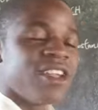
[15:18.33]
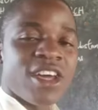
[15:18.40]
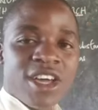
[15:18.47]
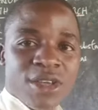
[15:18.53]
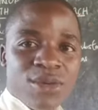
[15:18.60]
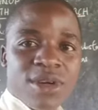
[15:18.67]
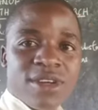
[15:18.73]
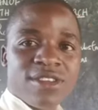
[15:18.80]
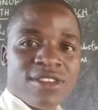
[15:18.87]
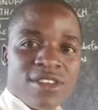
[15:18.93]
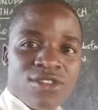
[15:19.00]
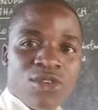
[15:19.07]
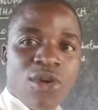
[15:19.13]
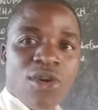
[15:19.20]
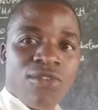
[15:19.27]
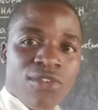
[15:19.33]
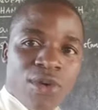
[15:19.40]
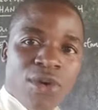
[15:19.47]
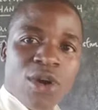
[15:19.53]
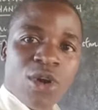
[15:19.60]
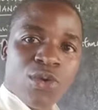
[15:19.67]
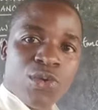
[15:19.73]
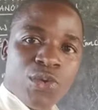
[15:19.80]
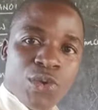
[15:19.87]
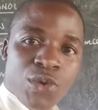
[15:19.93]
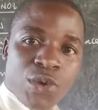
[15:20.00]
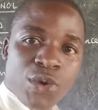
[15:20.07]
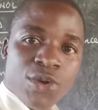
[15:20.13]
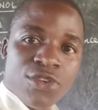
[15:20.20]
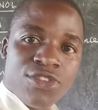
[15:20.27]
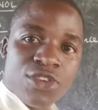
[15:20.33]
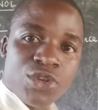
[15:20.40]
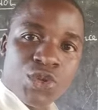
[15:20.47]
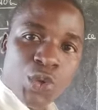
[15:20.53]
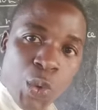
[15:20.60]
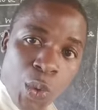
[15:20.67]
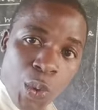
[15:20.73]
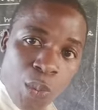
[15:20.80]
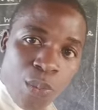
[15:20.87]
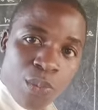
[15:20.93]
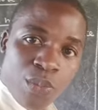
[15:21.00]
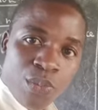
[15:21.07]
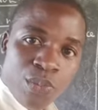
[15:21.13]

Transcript: the hydrolysis of glucose to,